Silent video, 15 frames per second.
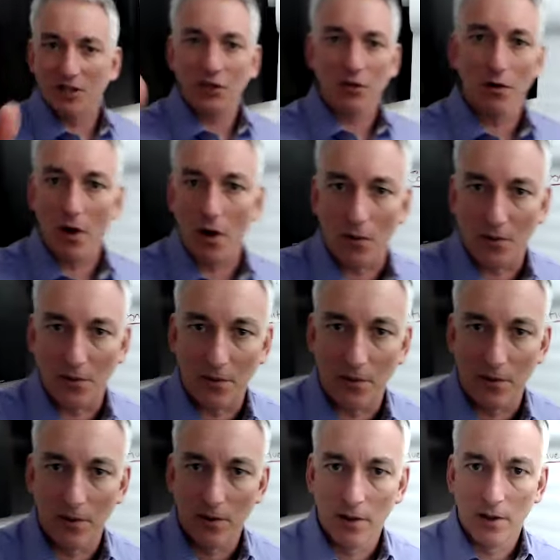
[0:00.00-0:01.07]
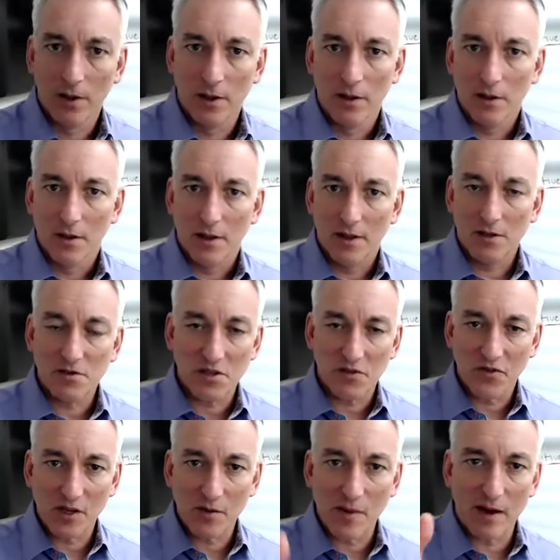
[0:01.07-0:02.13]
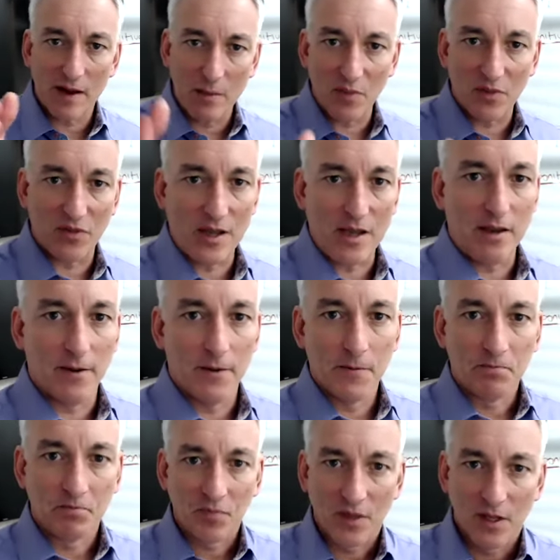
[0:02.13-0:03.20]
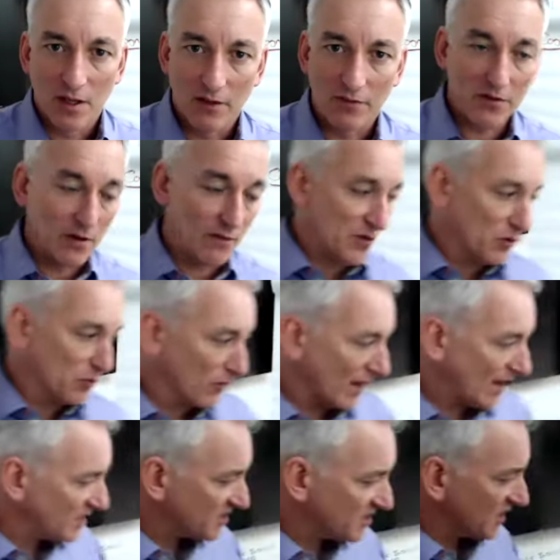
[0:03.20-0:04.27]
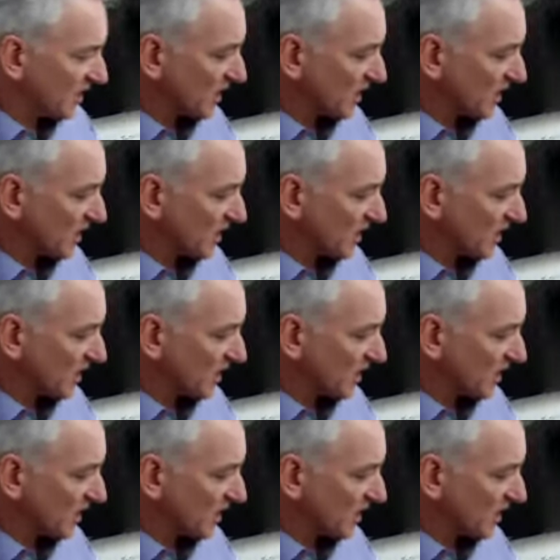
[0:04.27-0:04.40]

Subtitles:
your own. Here's the thing about empathy. If you're raised in a